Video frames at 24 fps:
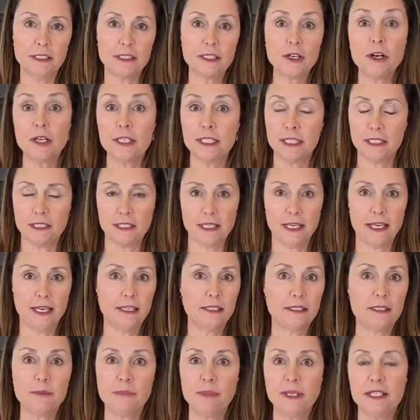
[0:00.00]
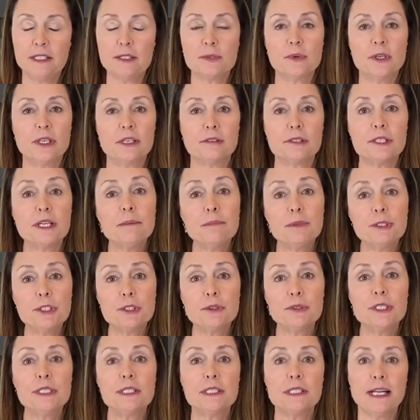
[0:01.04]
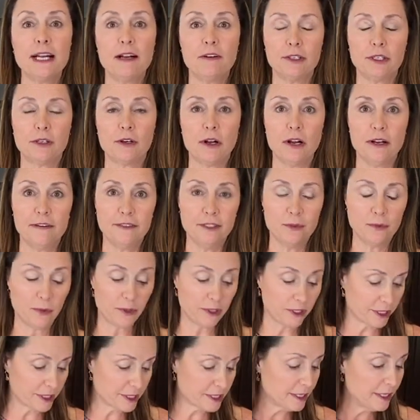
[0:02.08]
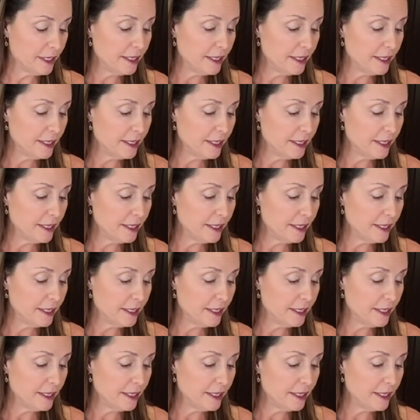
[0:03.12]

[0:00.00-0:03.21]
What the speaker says: Hard to say, it depends what your temperature is and how your oven works.